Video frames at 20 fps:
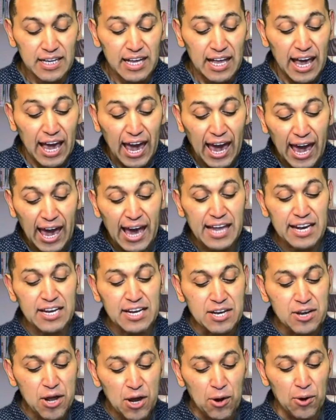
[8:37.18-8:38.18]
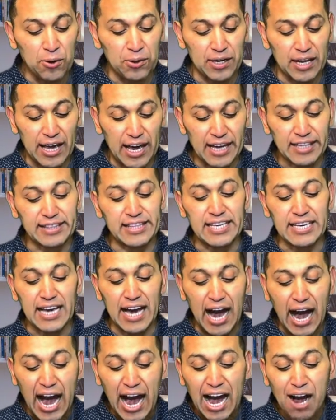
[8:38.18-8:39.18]
had known at the
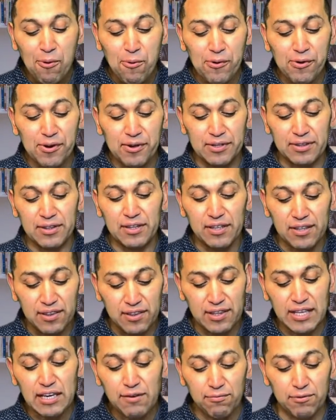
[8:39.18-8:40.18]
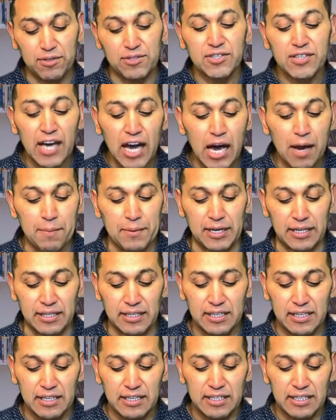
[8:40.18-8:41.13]
hour the thief was coming,